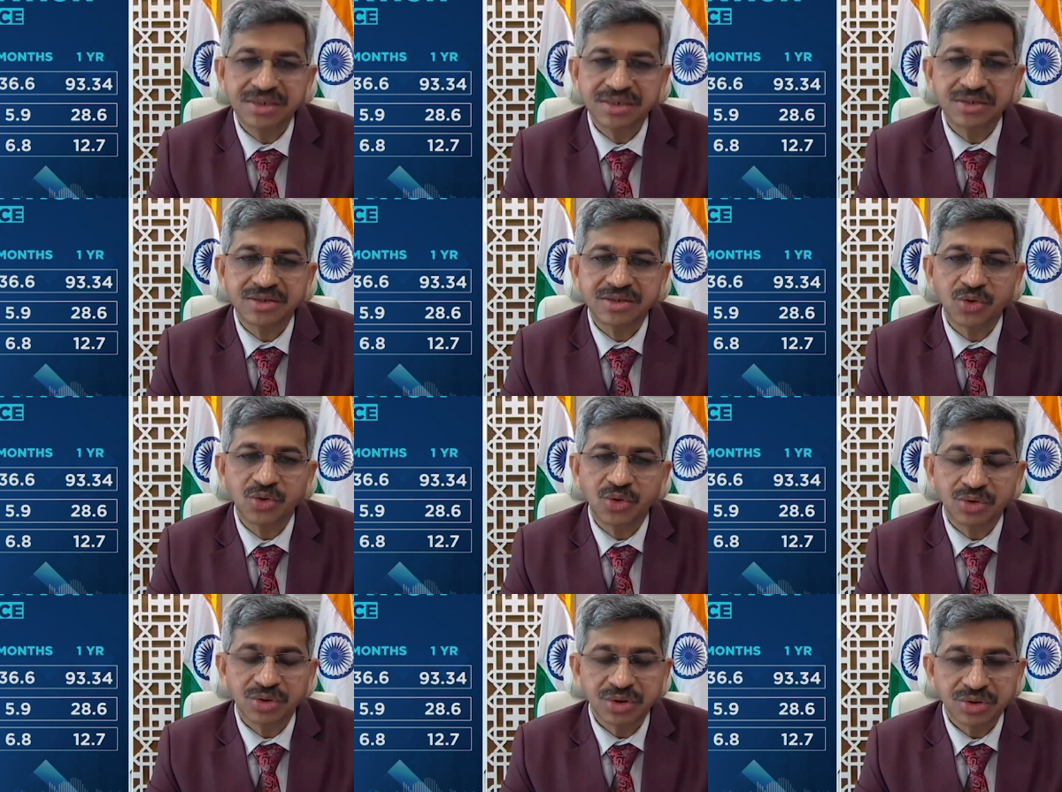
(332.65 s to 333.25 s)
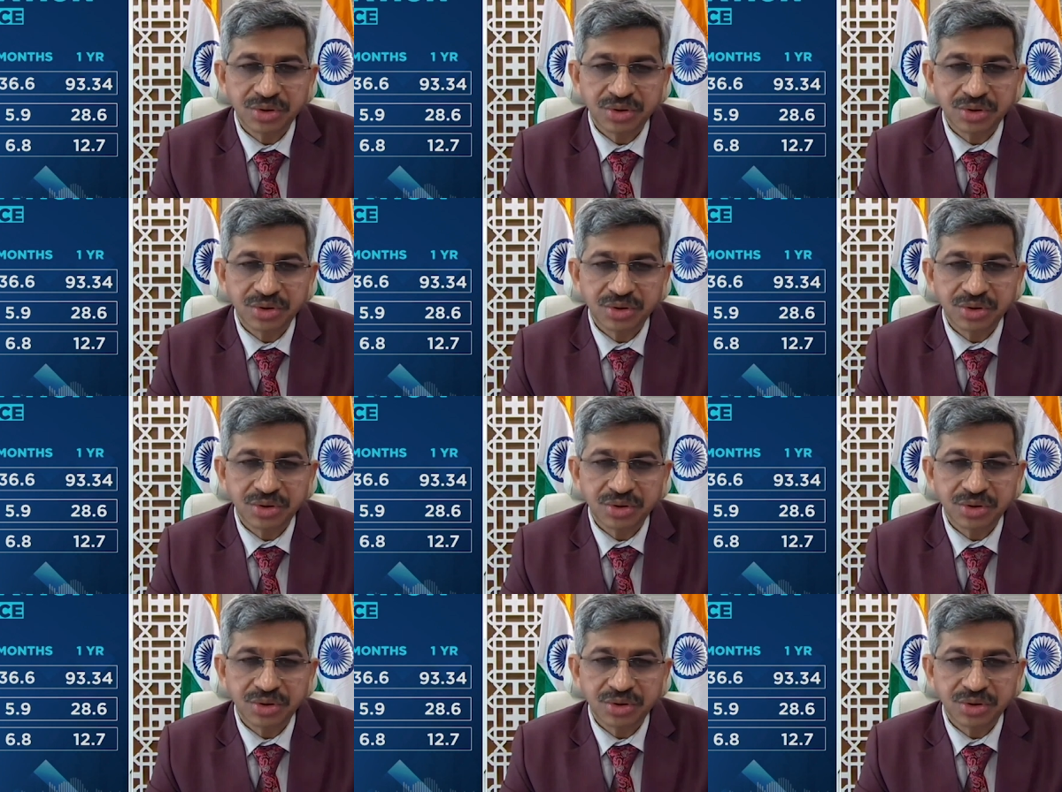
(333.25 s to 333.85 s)
So
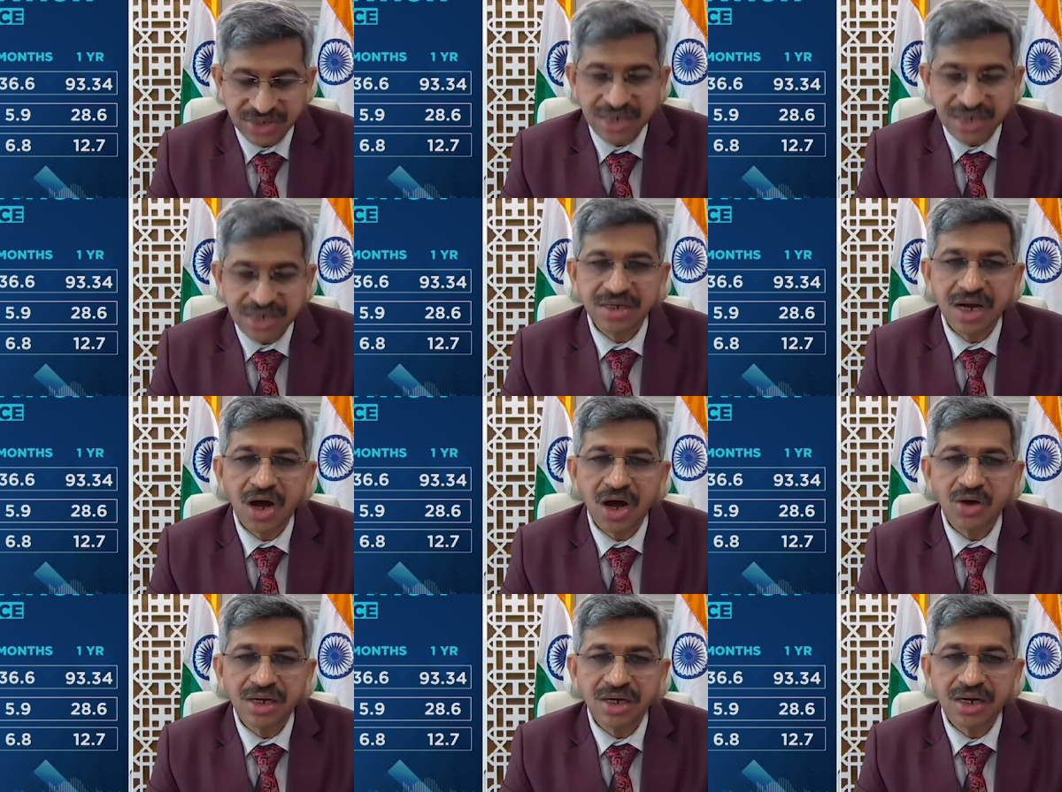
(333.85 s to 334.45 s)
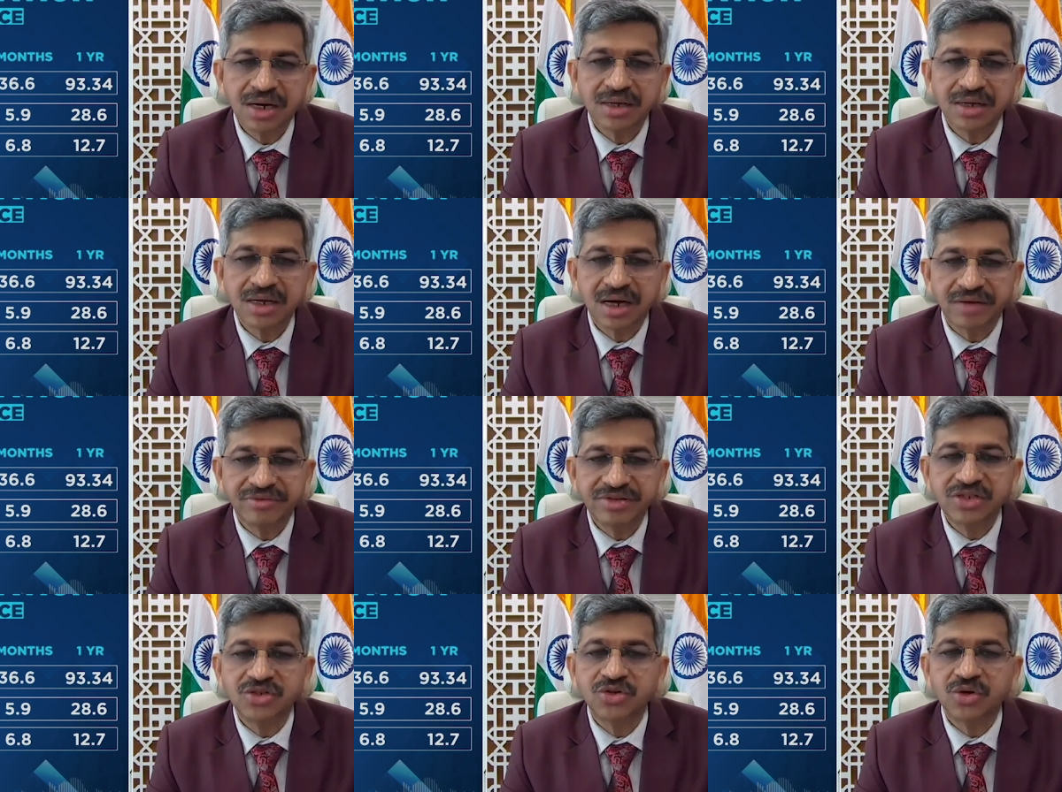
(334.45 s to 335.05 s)
just now the
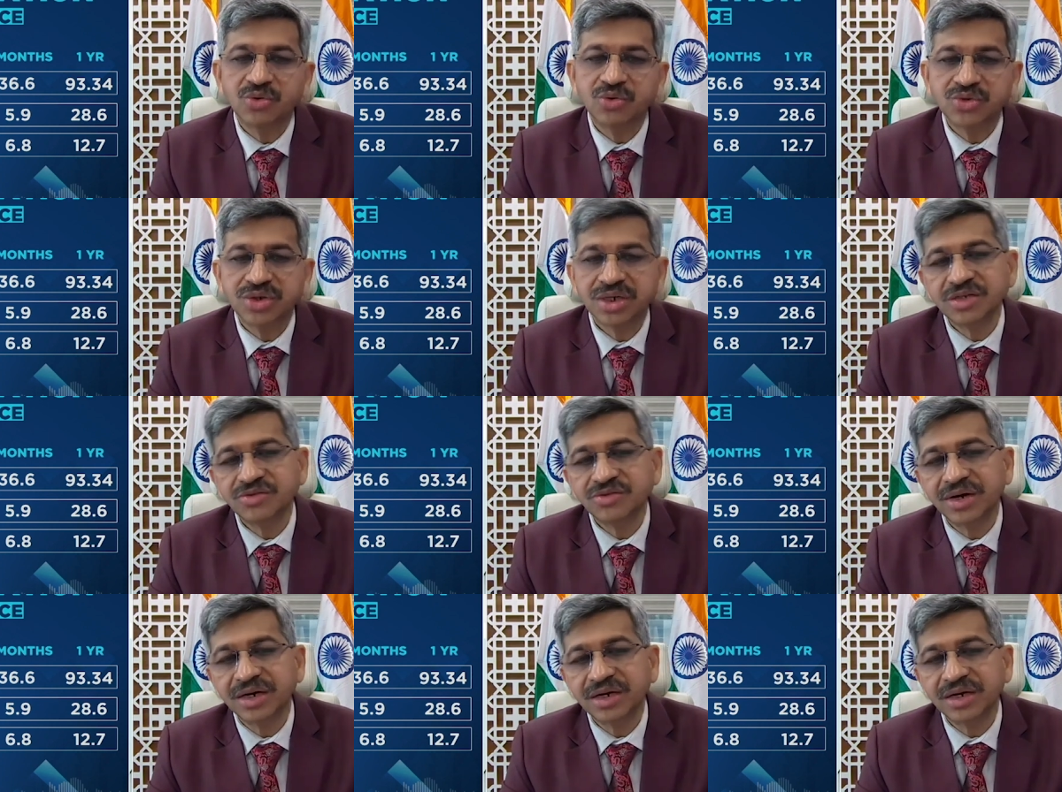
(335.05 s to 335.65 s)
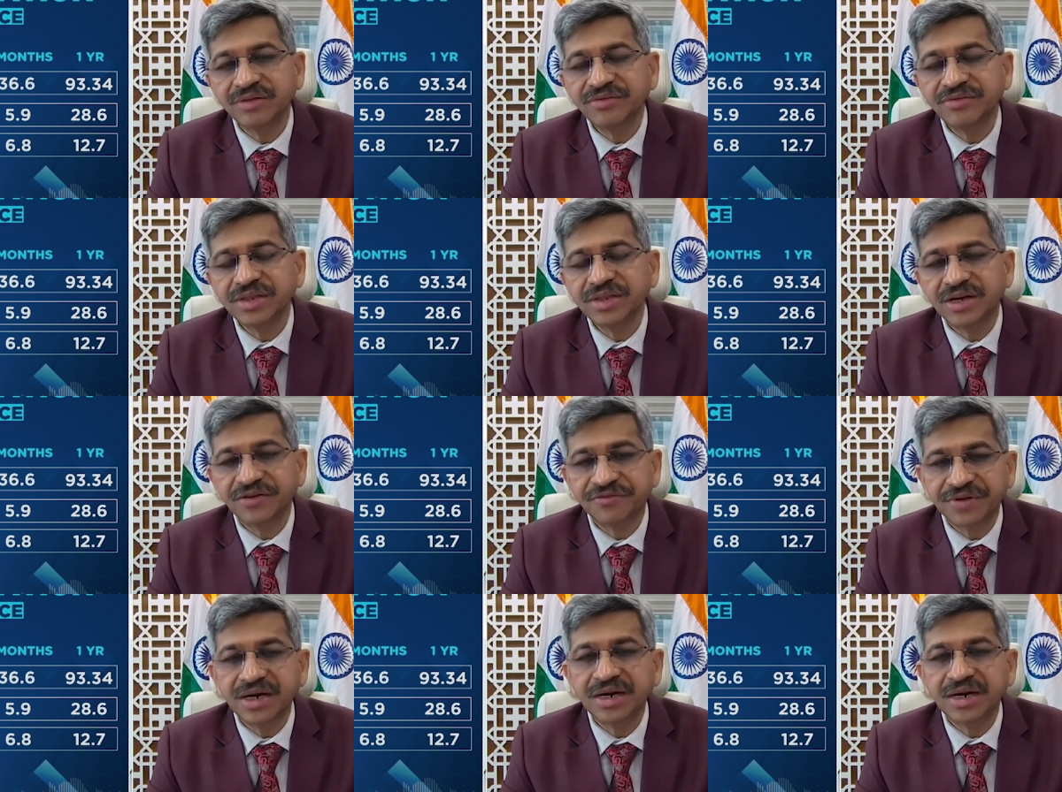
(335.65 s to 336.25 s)
coverage solution is working with
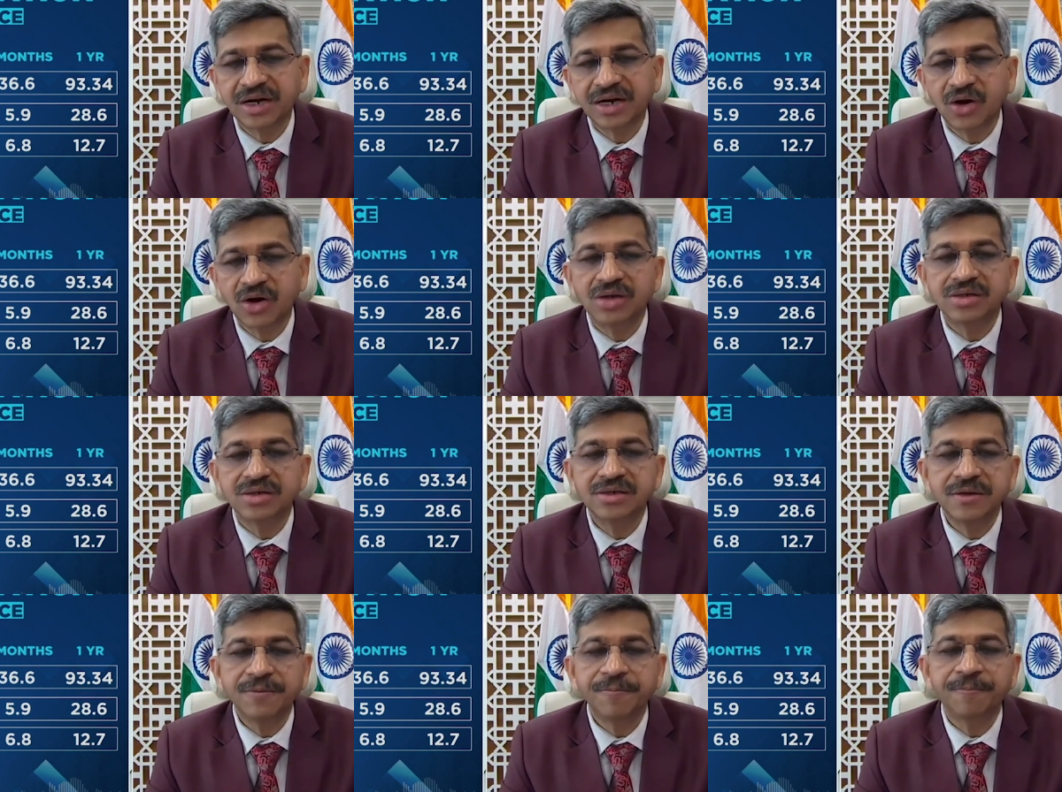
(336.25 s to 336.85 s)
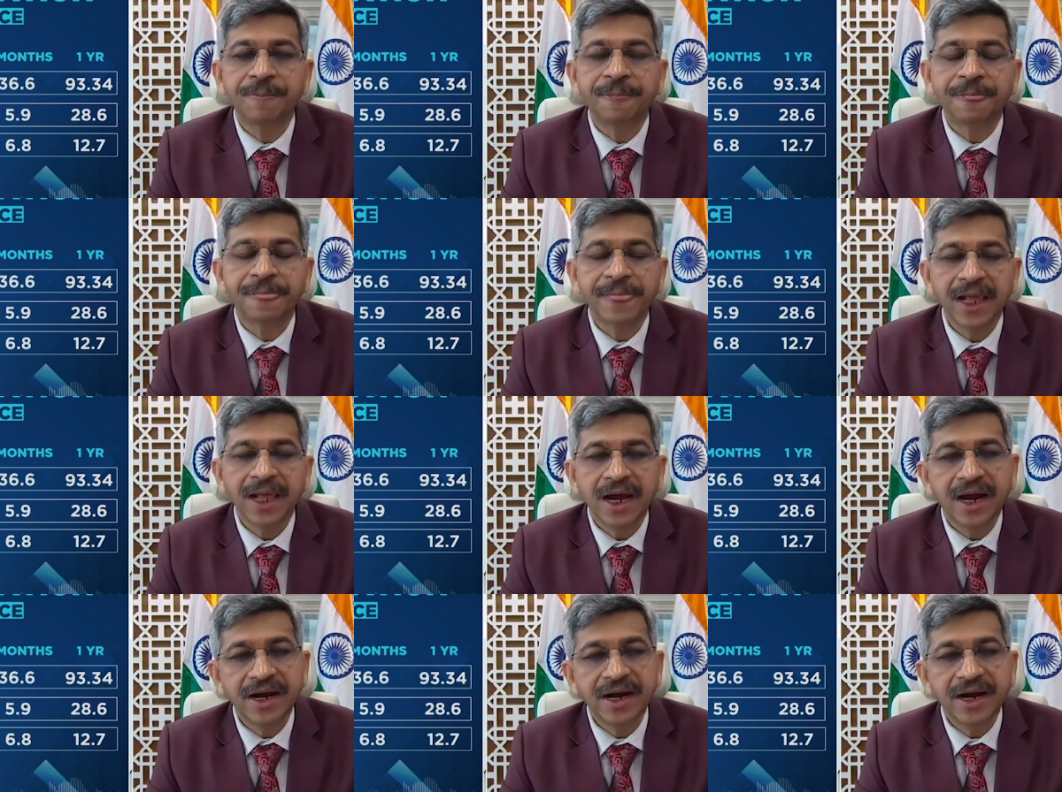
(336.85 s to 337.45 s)
different technology.
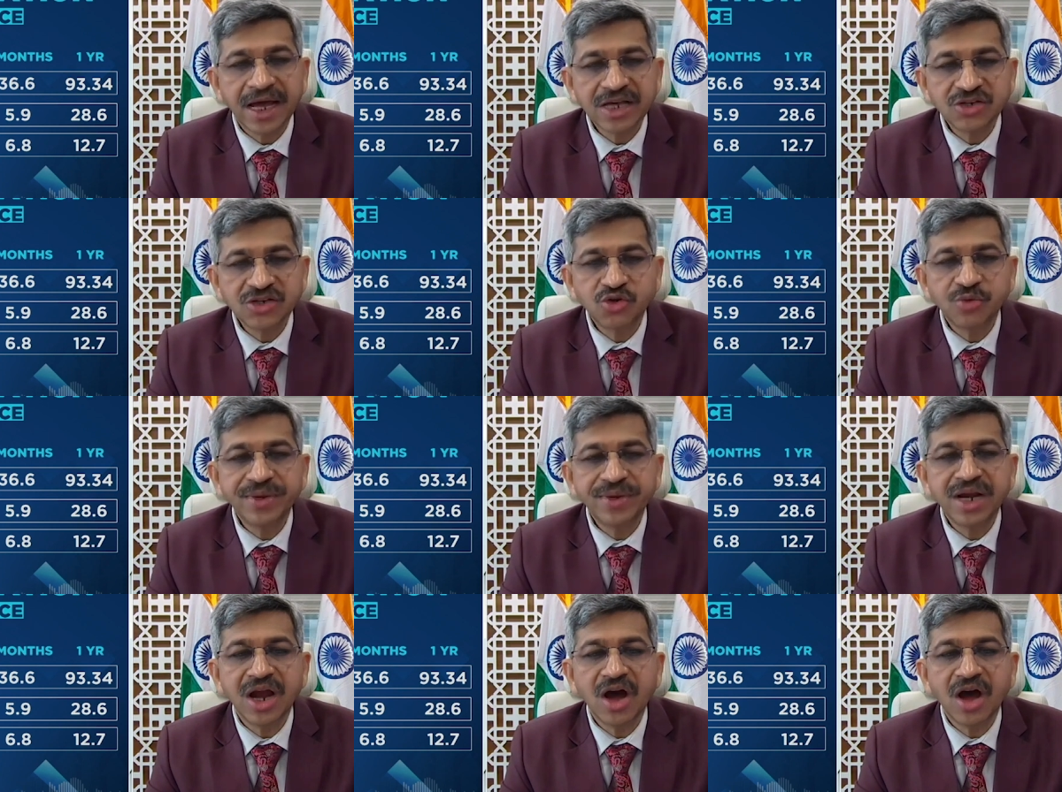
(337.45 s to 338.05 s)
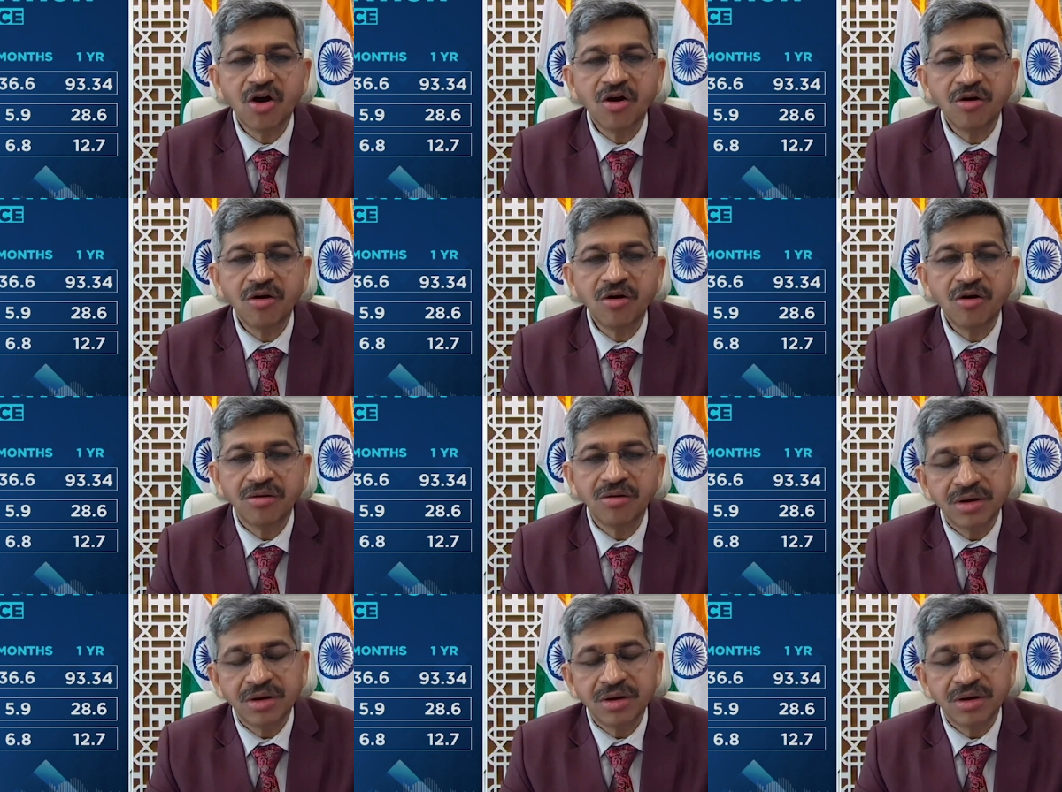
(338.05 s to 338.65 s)
It has to be now